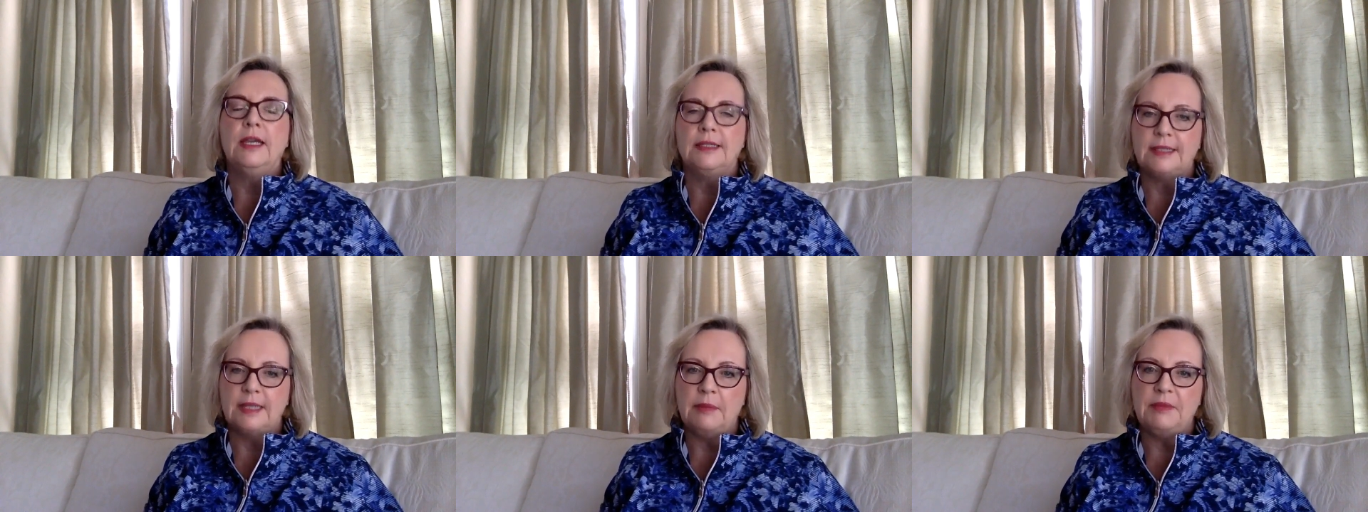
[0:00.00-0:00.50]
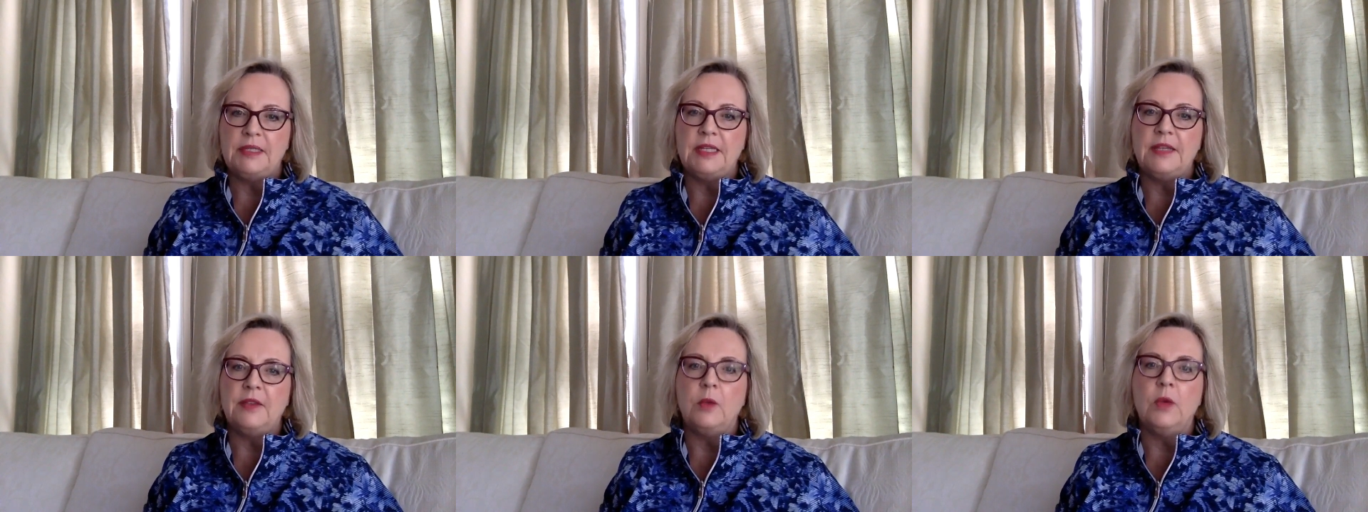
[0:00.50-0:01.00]

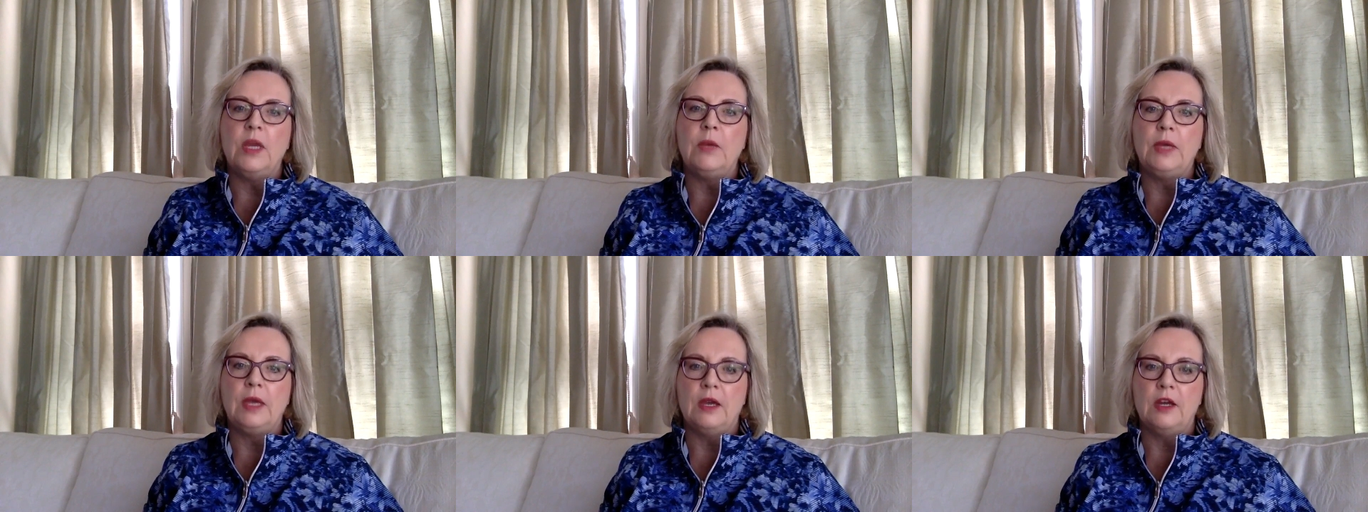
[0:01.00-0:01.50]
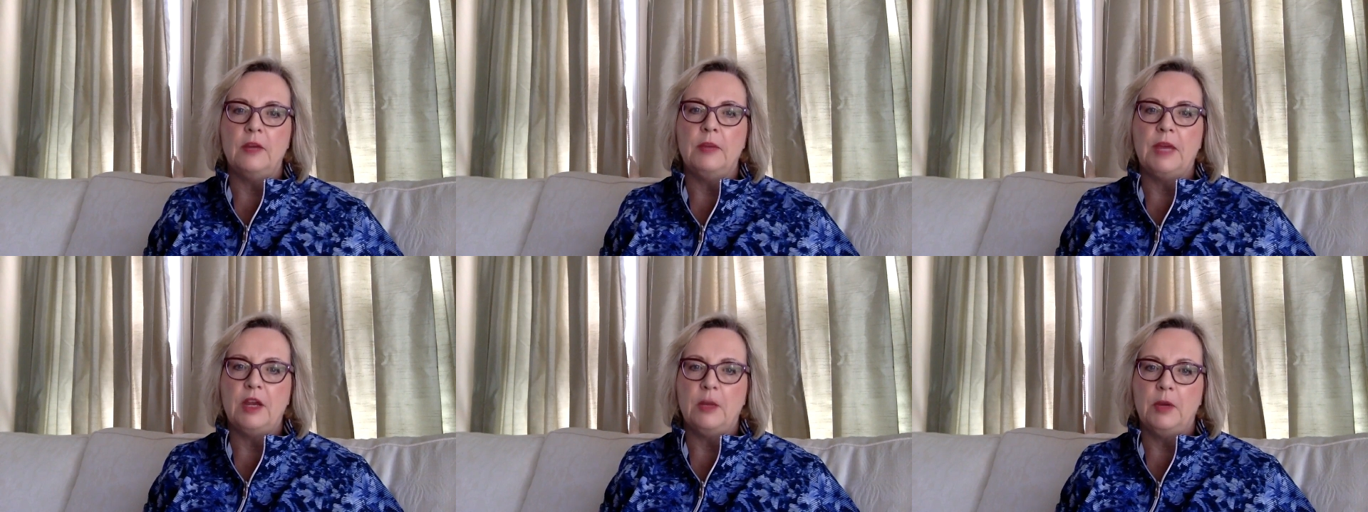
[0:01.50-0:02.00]
accepted the way we are
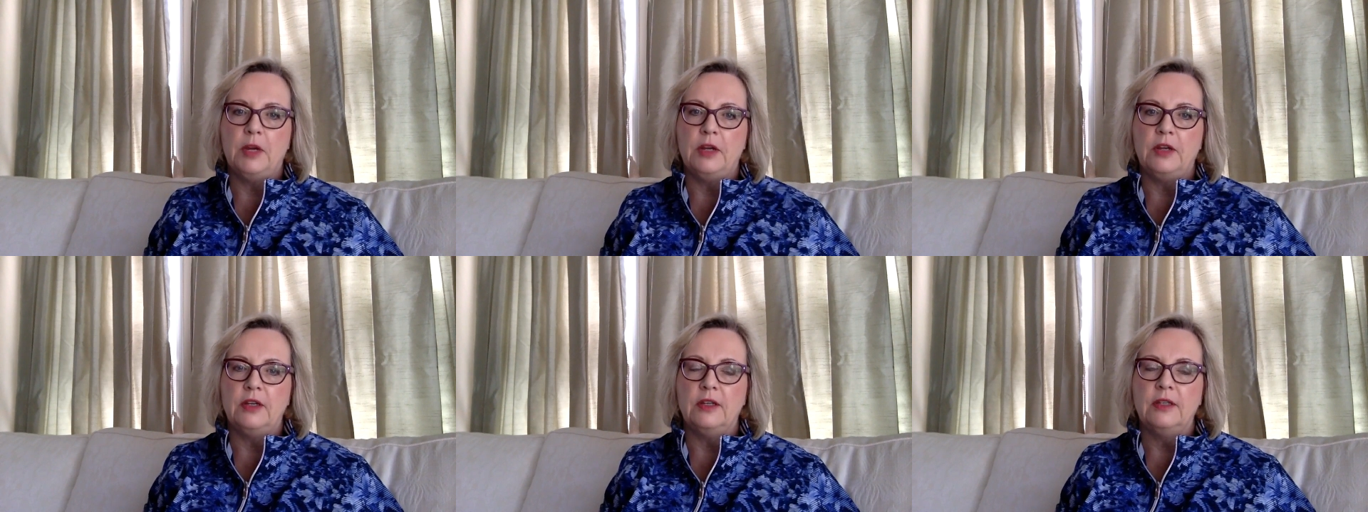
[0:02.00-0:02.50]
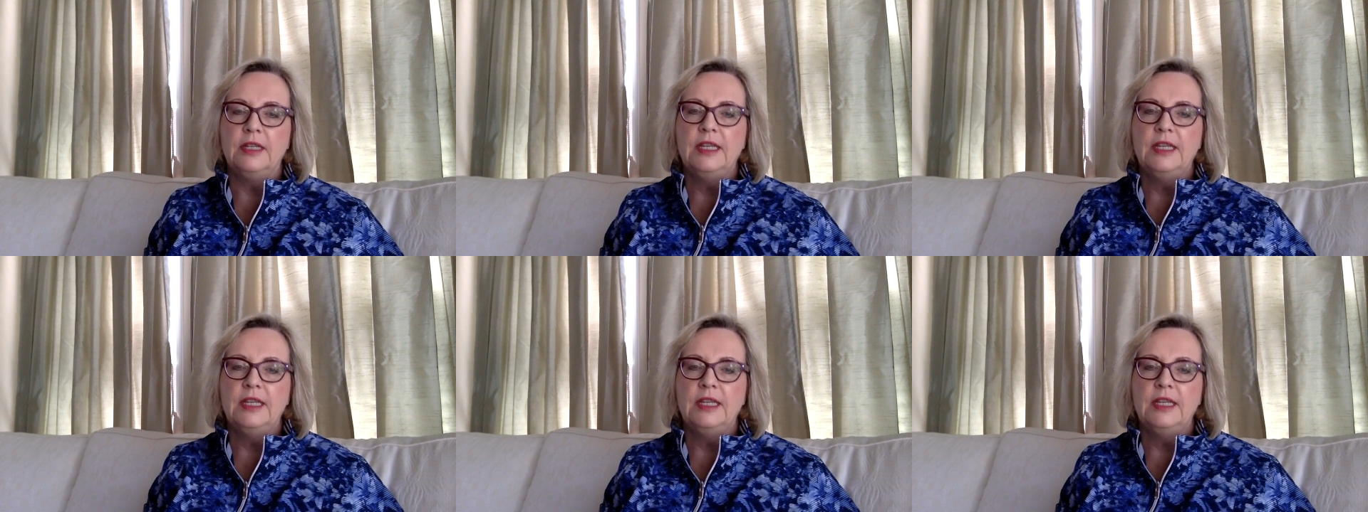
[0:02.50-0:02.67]
by our partner.